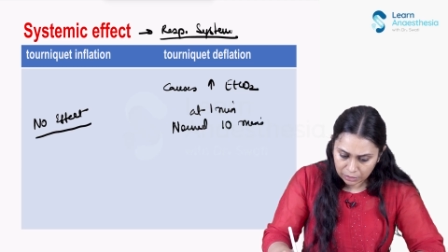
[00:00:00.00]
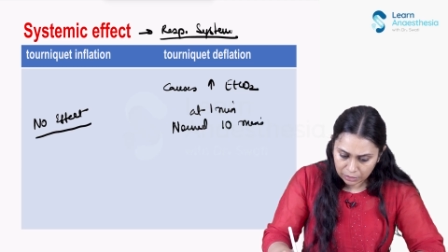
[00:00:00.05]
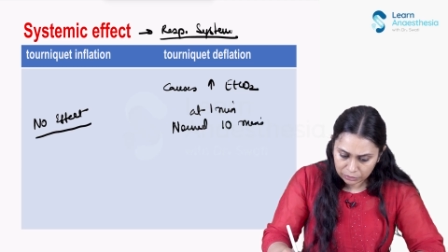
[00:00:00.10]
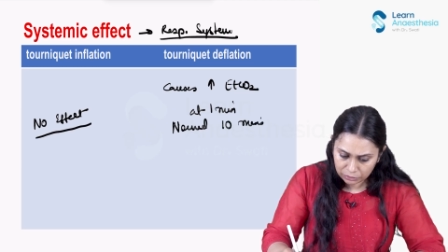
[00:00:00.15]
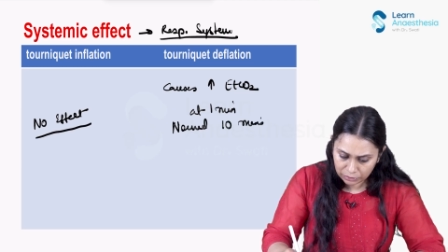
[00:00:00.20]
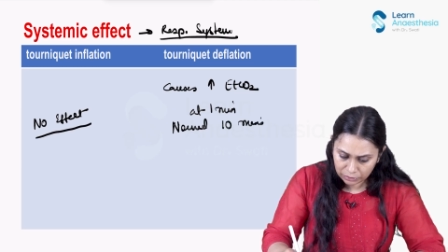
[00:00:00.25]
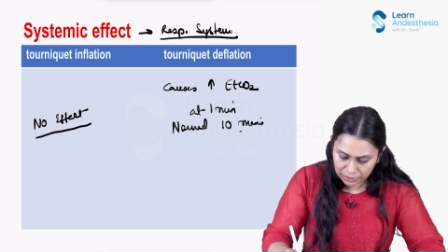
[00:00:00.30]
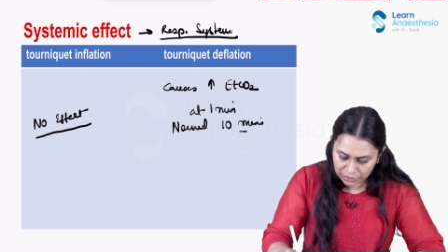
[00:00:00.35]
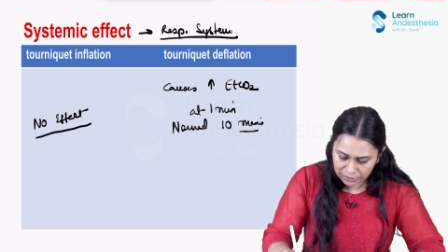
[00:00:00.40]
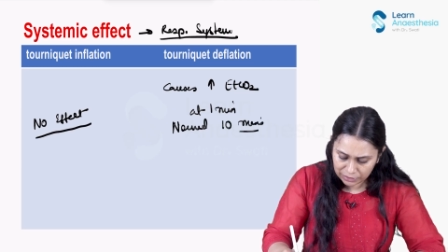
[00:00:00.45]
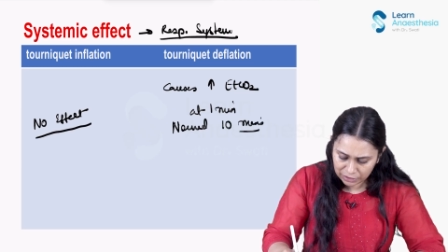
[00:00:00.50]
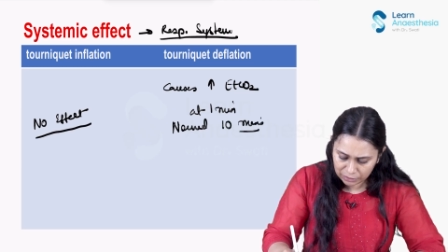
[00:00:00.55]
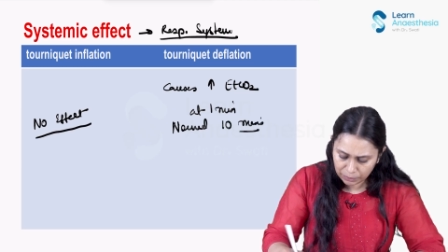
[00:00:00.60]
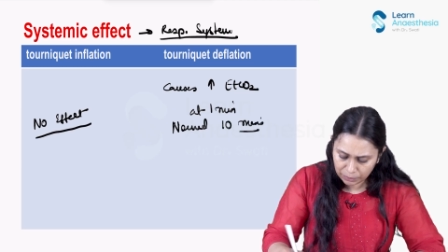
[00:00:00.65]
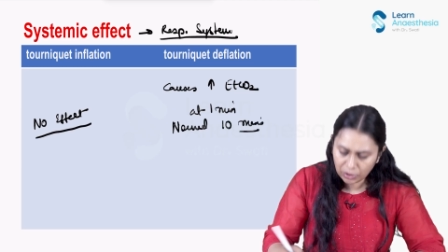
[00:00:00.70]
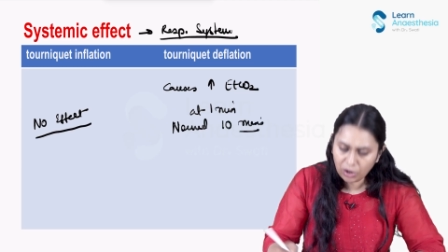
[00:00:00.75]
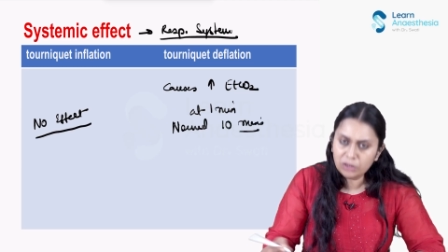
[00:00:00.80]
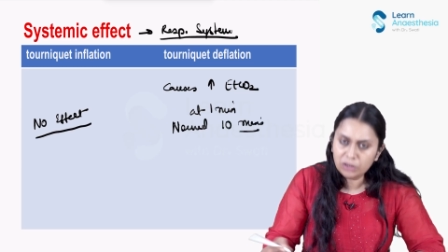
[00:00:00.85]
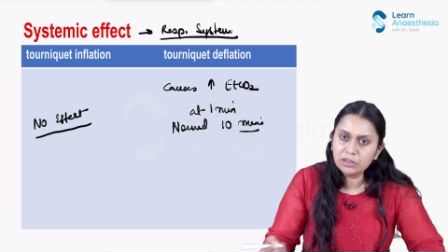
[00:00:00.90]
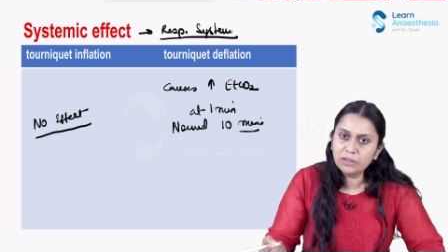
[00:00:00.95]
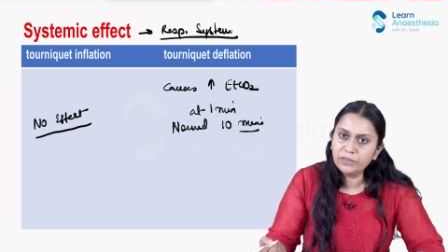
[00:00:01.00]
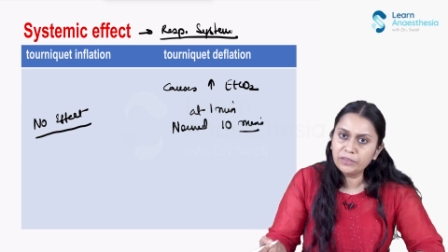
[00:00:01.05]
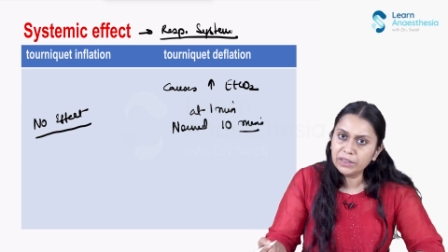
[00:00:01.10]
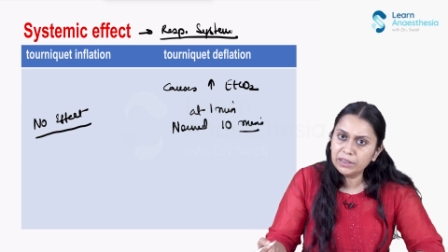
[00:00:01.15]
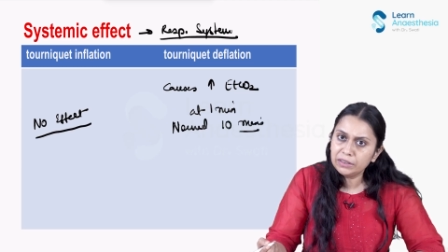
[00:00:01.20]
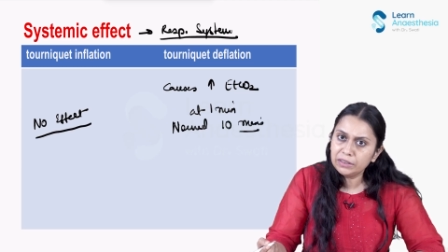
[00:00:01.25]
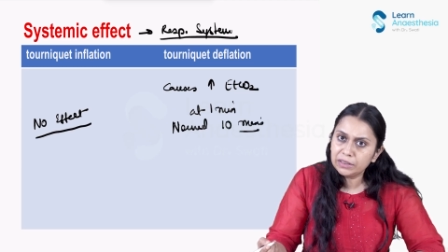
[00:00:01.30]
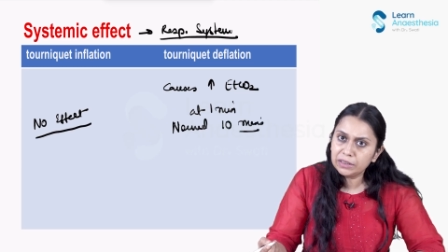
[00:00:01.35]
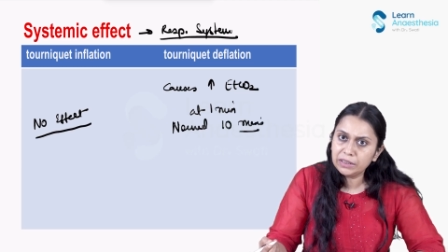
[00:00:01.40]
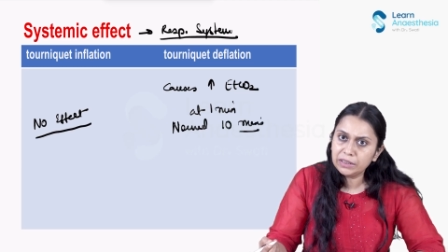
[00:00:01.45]
So this is because of
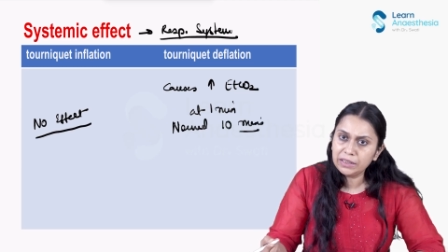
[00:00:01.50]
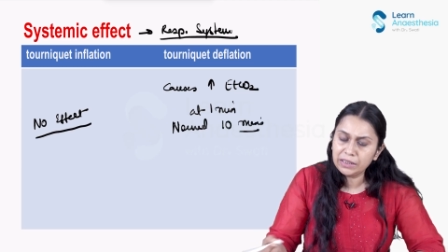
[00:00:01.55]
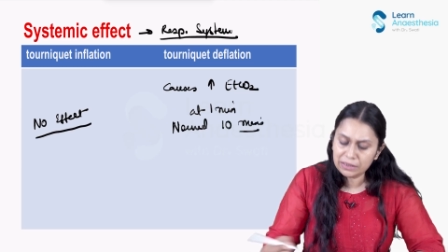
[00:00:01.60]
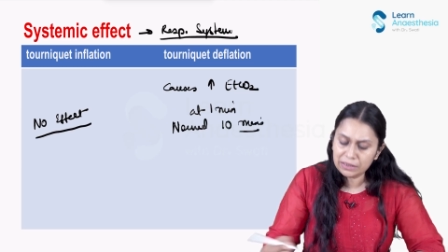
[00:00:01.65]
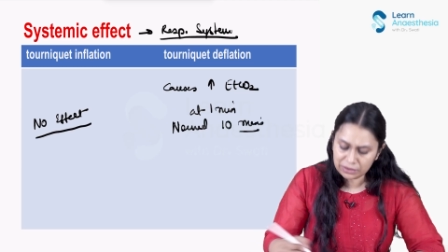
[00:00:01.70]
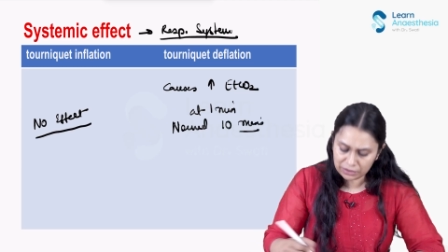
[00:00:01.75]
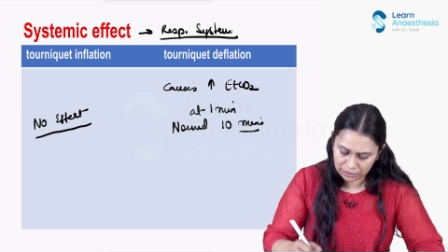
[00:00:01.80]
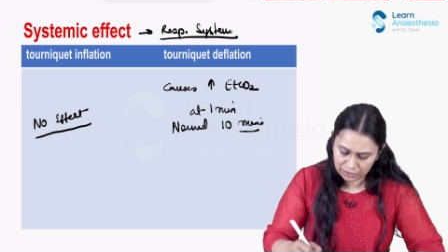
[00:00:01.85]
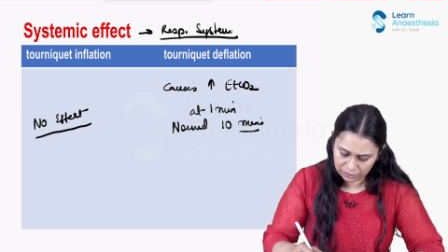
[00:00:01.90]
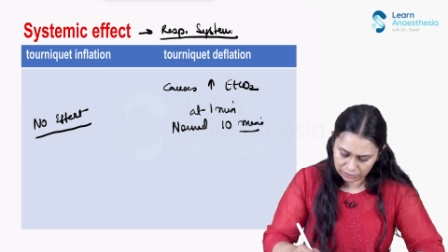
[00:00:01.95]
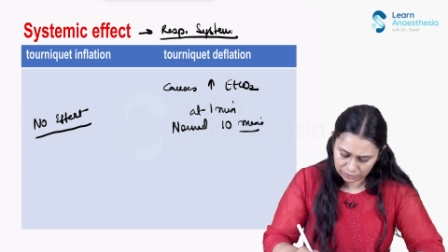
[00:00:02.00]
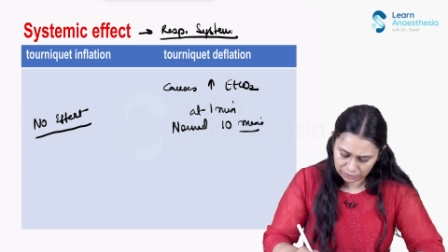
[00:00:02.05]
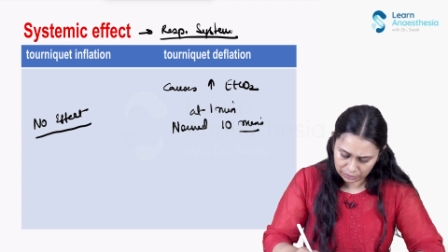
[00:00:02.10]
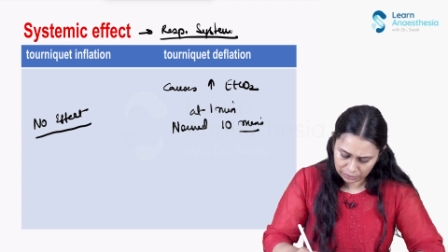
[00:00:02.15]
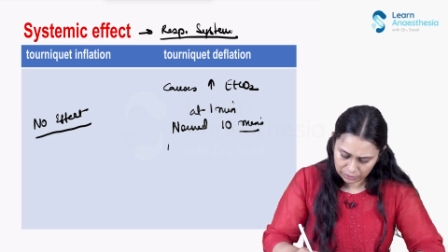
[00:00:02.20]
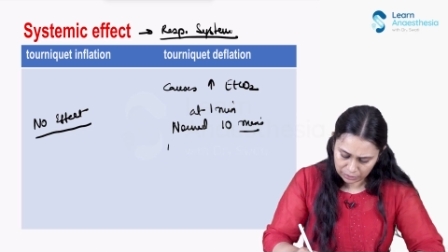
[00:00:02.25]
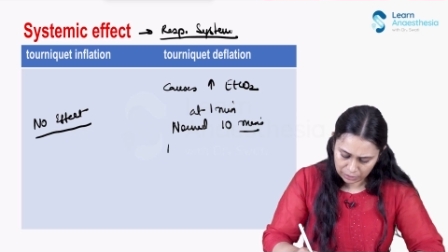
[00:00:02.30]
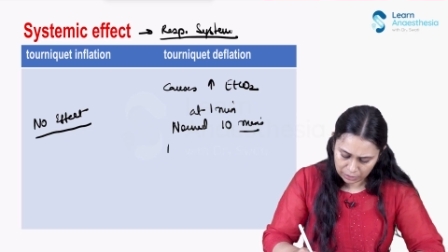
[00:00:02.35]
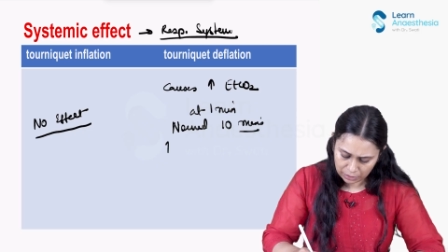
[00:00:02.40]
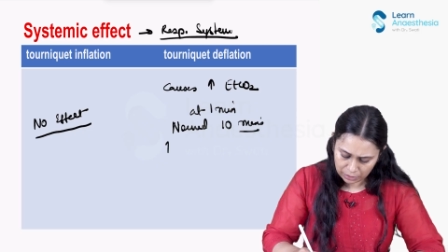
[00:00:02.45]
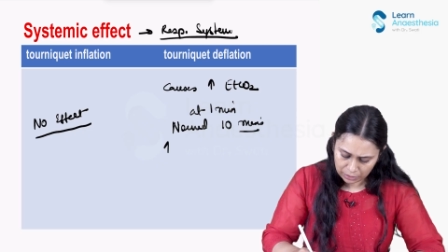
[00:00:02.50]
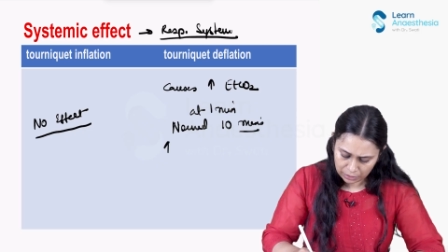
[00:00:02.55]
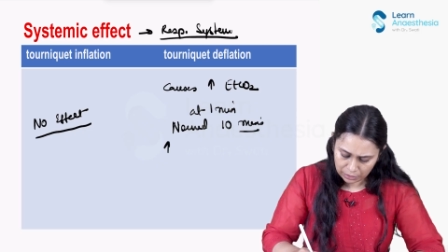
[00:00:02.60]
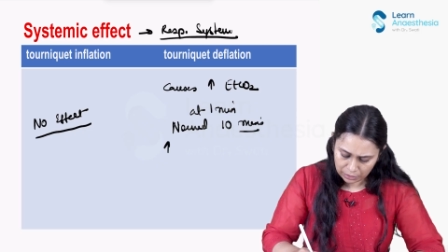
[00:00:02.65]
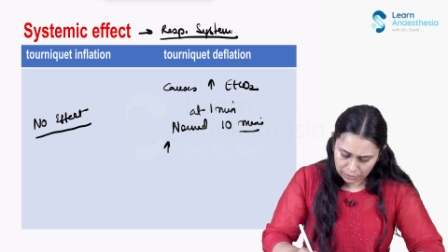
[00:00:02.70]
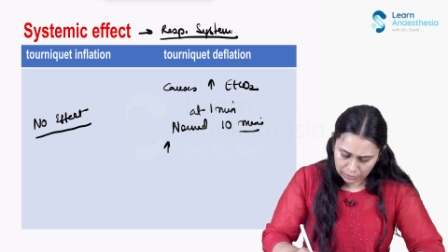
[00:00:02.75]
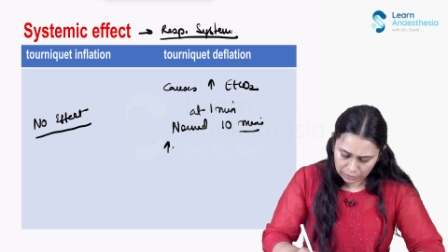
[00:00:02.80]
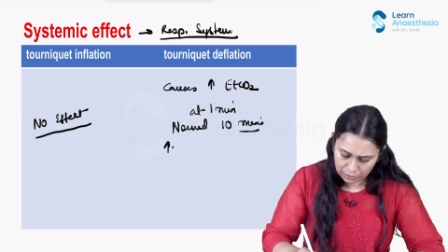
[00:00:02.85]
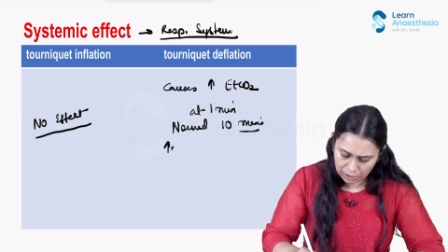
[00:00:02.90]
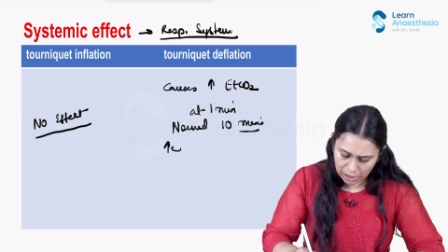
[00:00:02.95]
increased
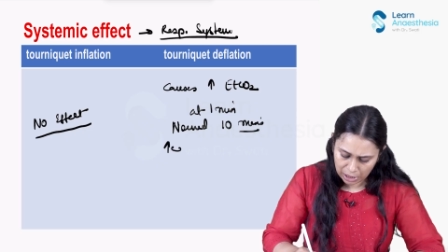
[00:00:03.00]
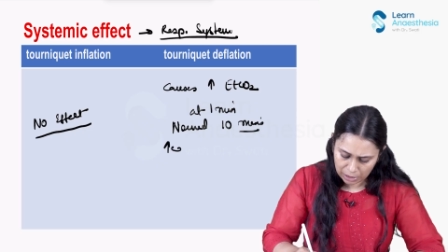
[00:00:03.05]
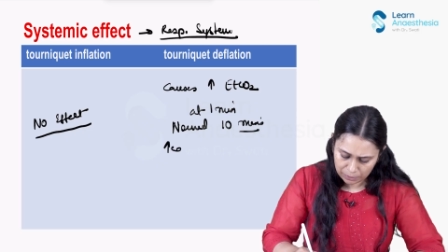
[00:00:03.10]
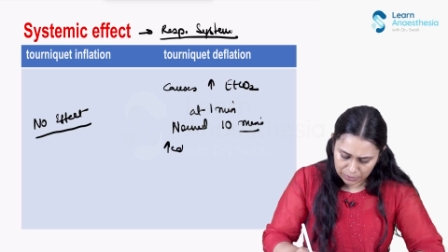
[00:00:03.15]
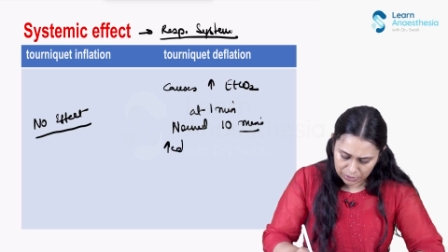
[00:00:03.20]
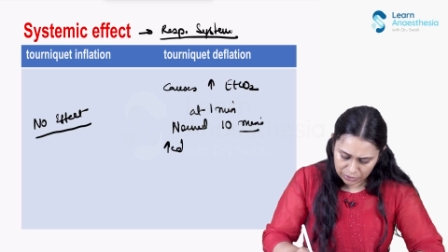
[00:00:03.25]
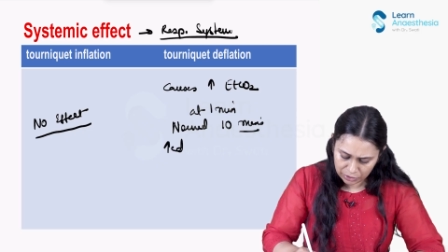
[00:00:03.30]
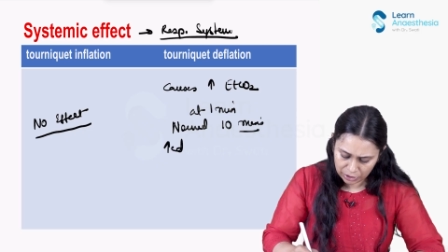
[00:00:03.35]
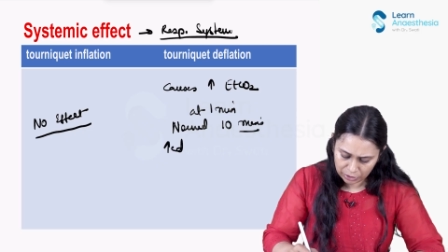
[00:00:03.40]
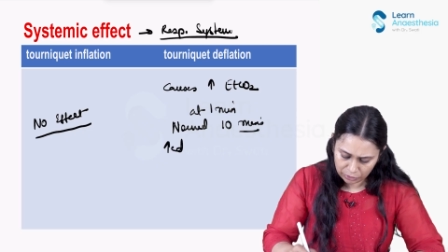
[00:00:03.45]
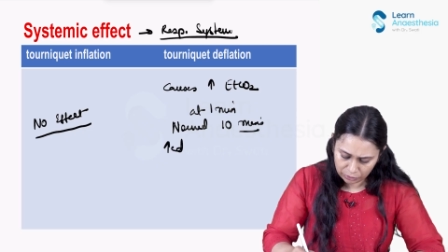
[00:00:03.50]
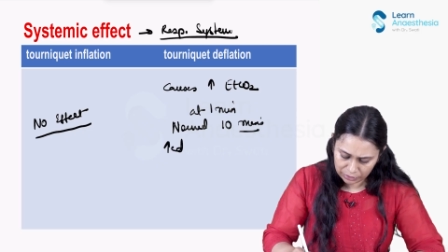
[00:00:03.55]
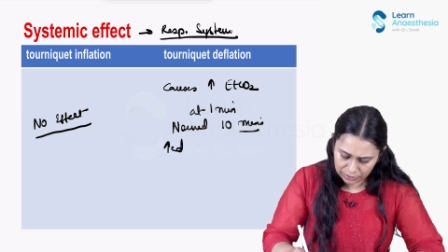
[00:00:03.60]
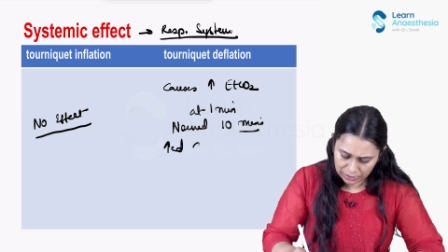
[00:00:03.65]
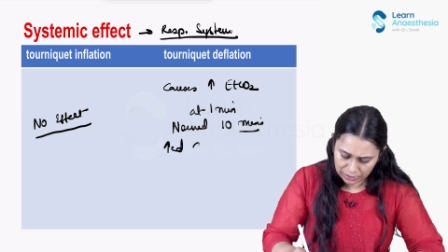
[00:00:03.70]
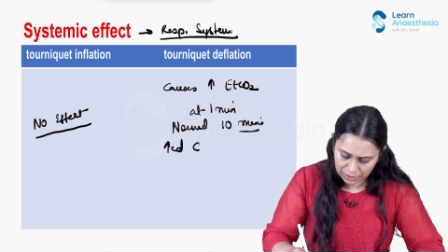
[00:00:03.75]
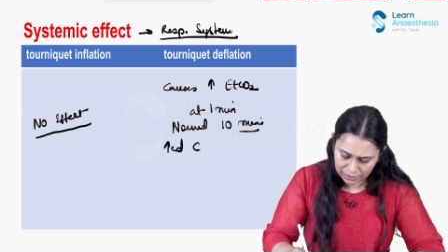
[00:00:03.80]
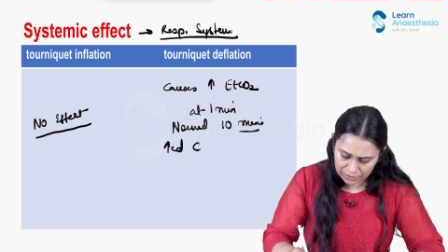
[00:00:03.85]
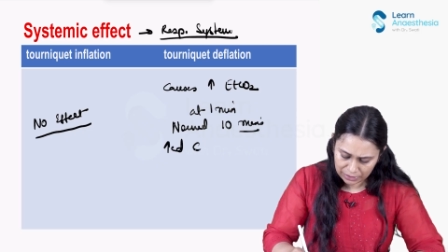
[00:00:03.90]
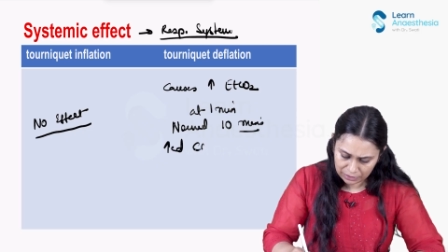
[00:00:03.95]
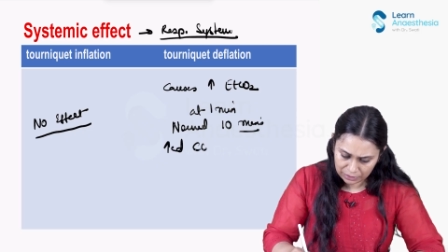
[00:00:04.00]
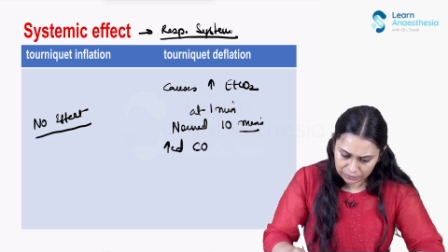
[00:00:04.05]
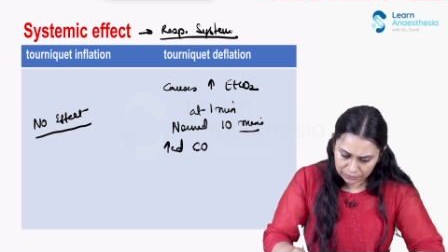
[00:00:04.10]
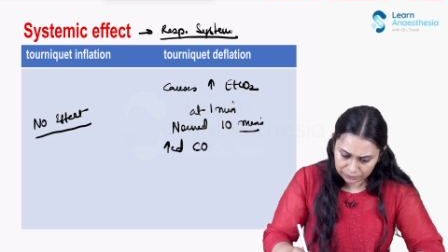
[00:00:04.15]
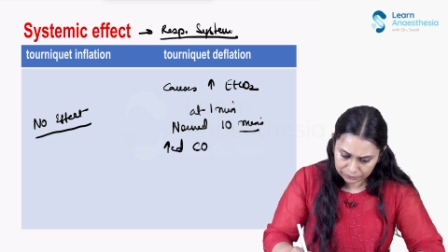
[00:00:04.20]
carbon dioxide